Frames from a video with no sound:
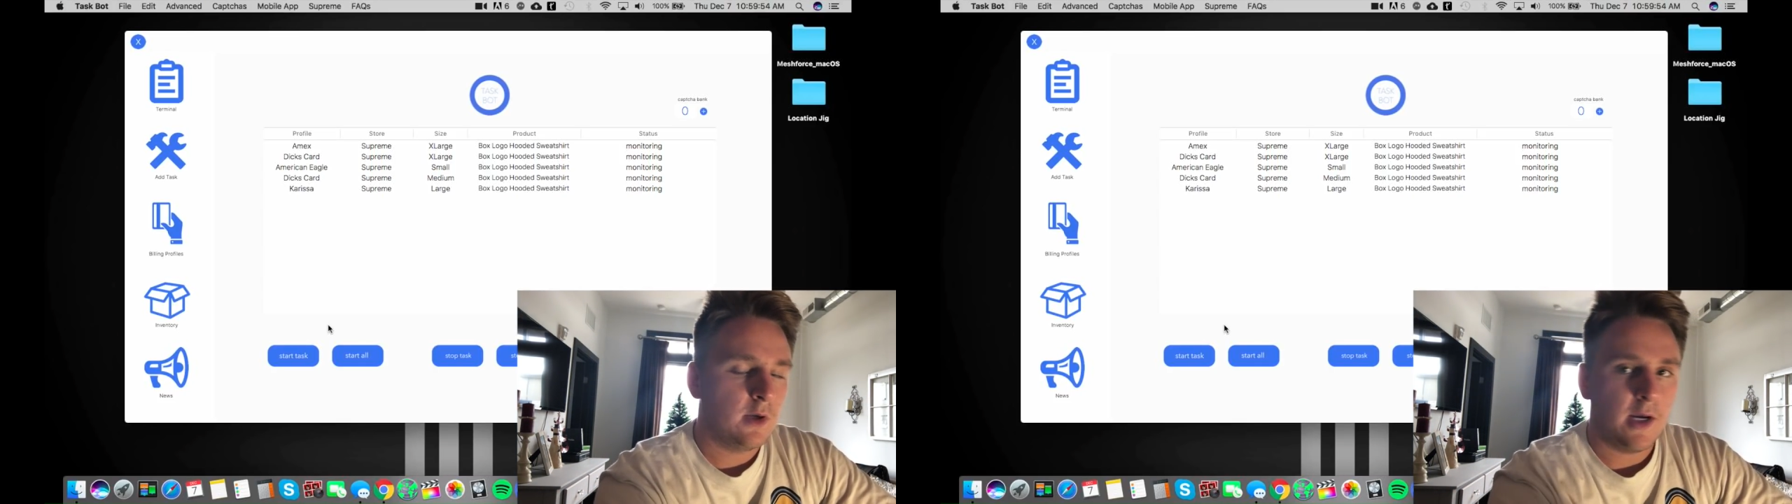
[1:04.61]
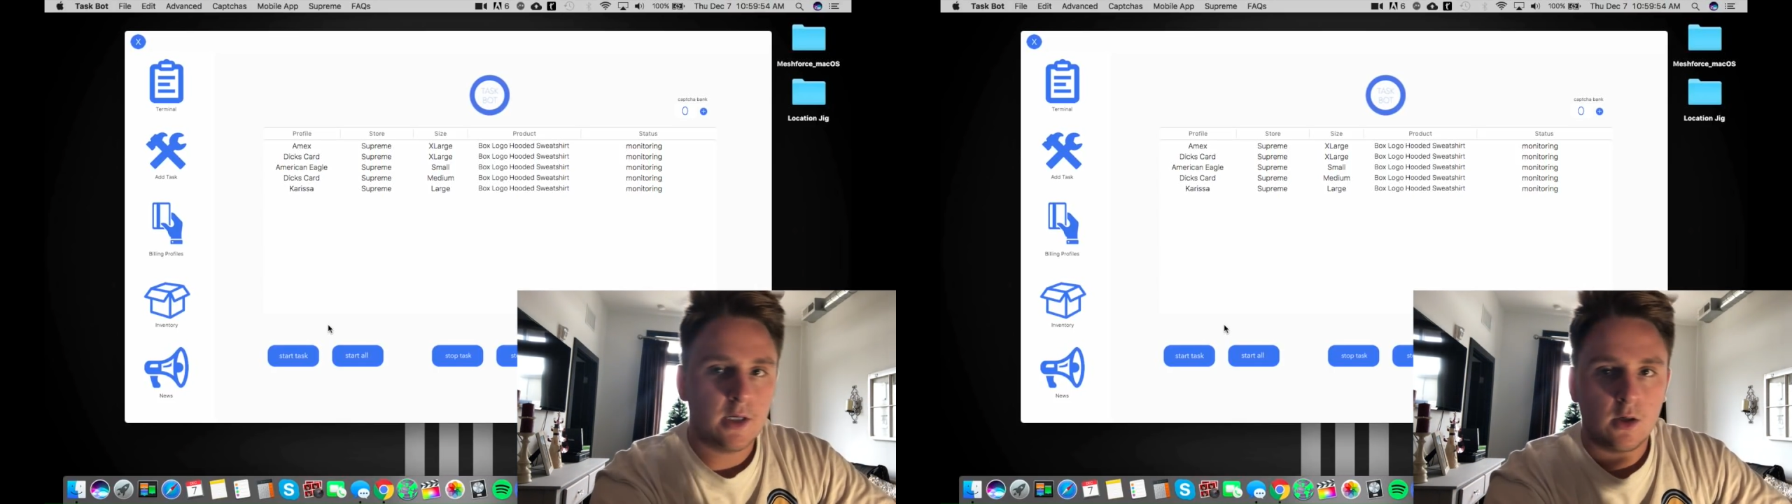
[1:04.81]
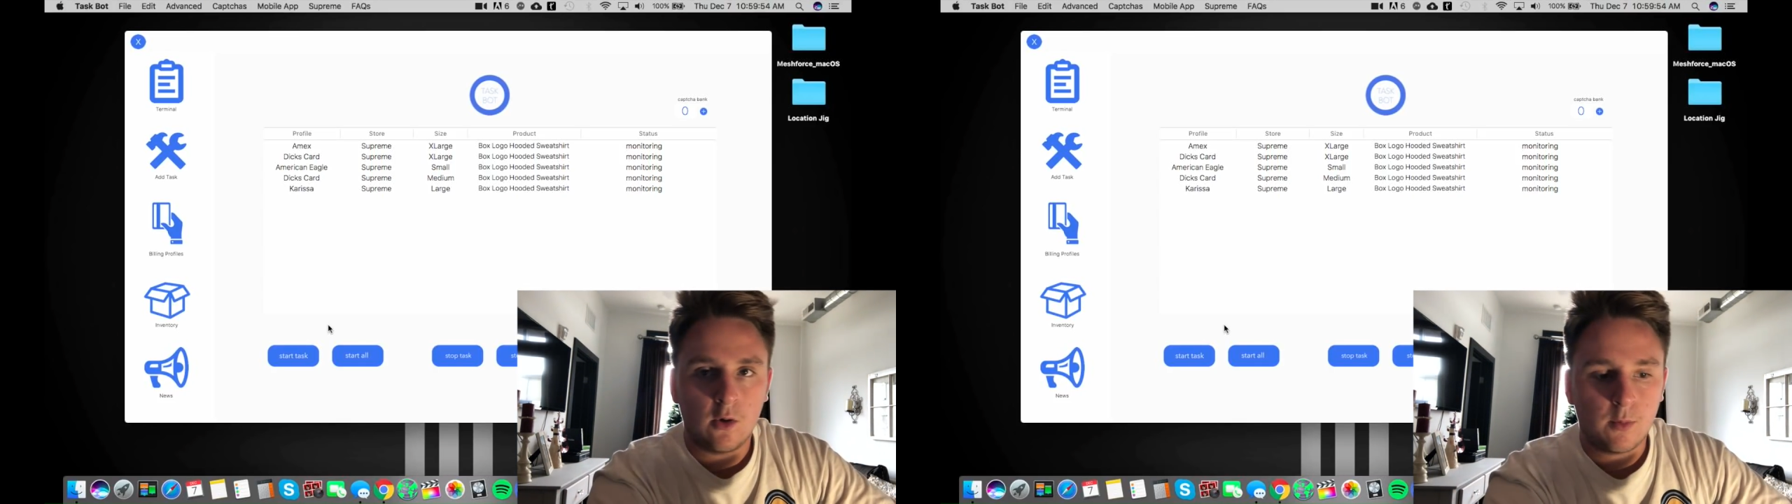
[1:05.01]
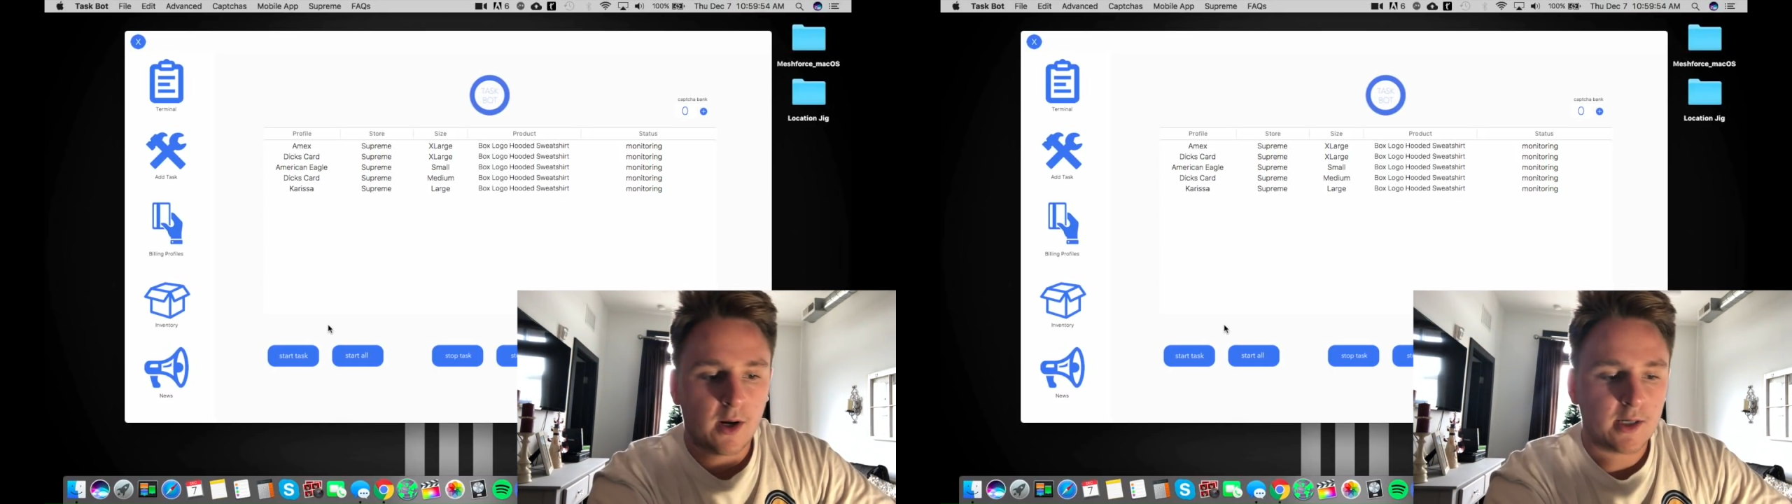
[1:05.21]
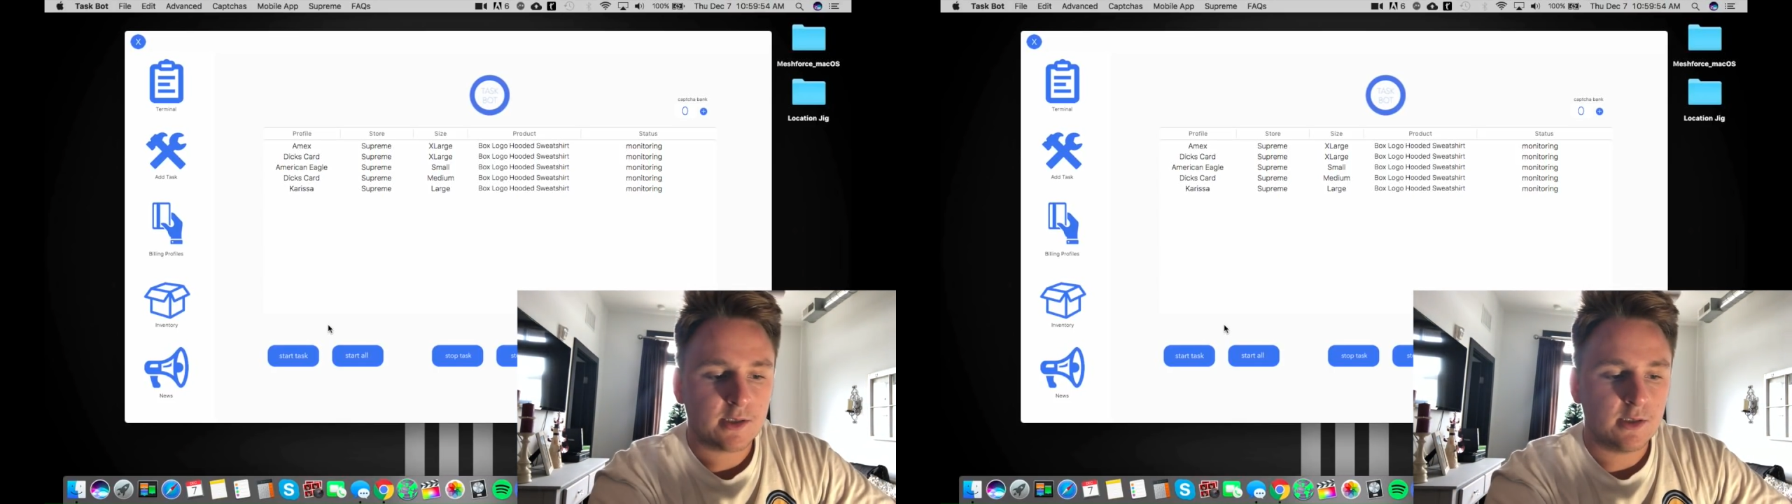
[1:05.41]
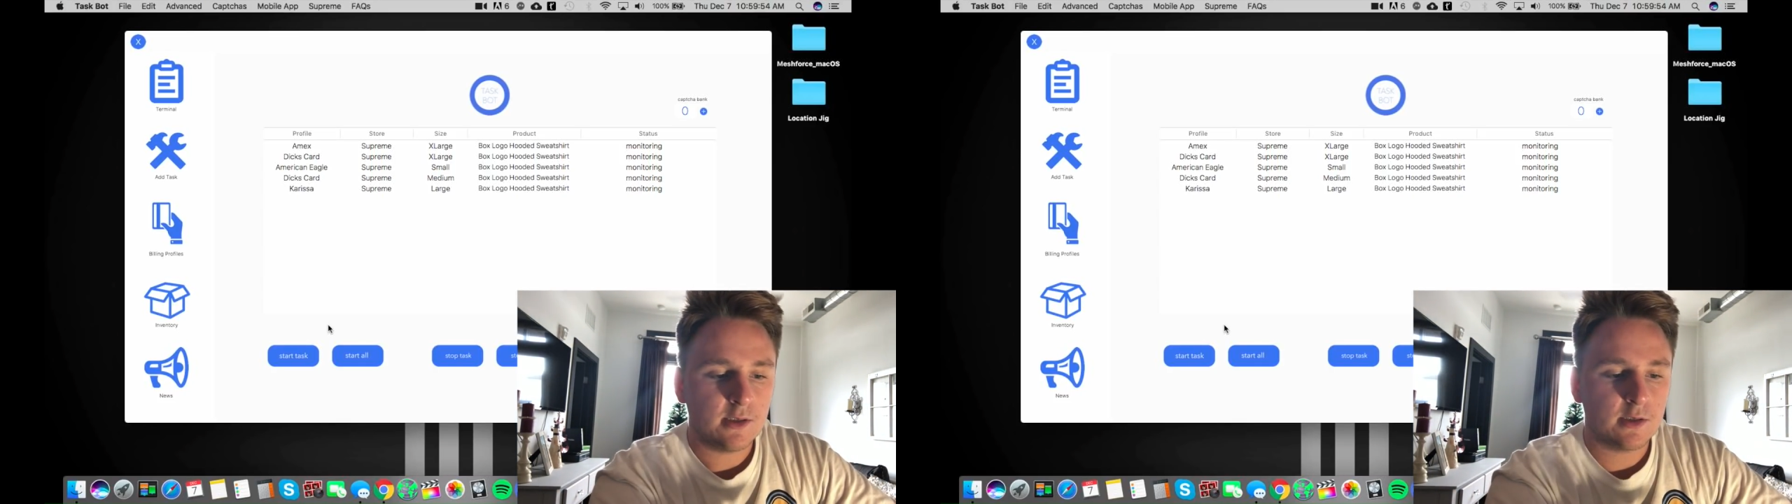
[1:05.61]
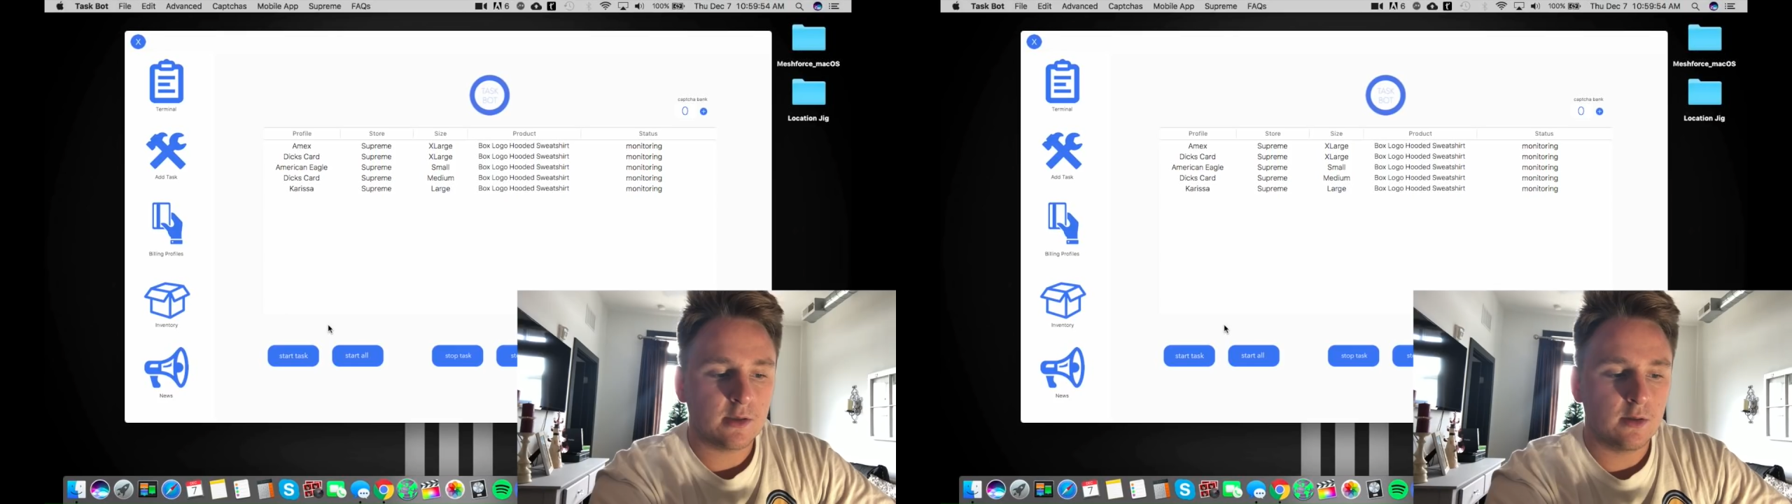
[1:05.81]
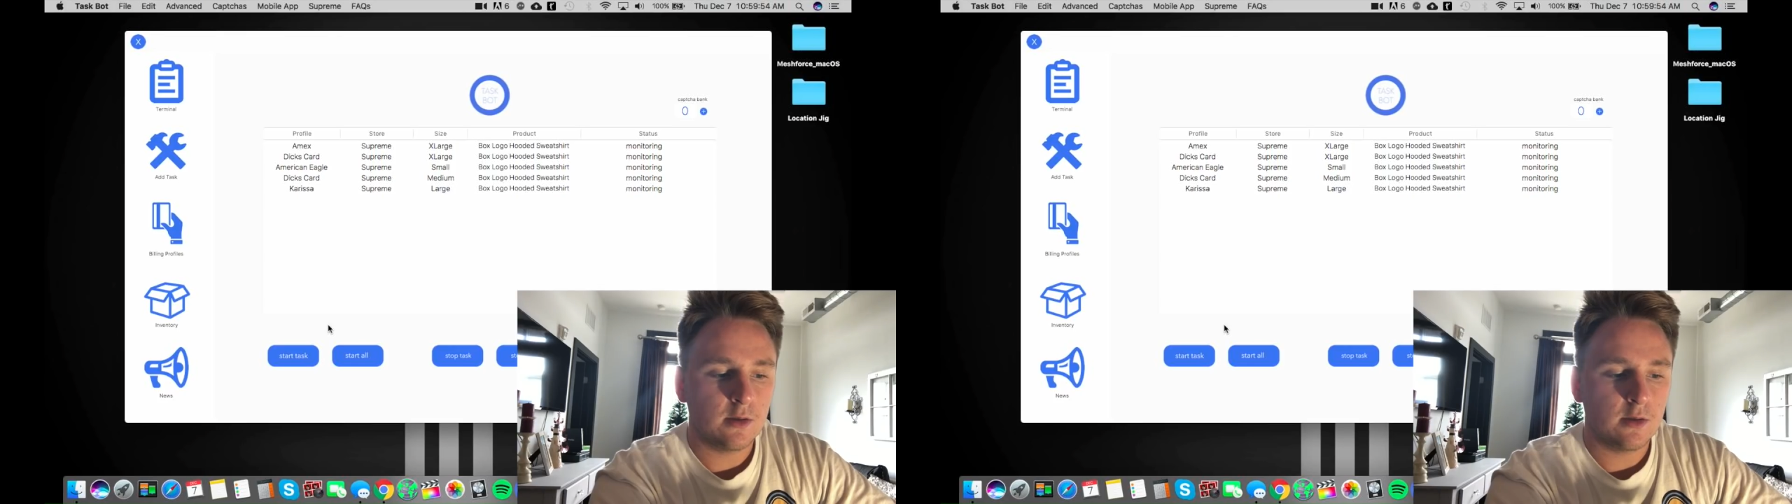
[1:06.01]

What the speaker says: I did no proxies,